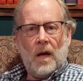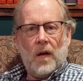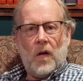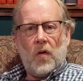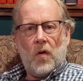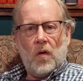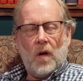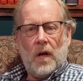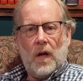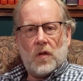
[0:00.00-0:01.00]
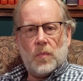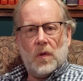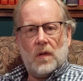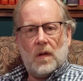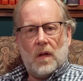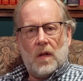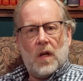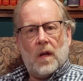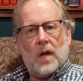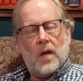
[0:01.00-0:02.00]
Another announcement and
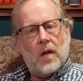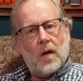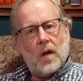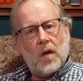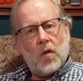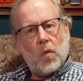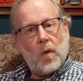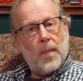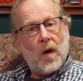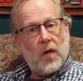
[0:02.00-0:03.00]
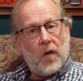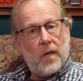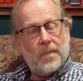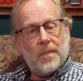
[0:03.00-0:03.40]
then another reminder.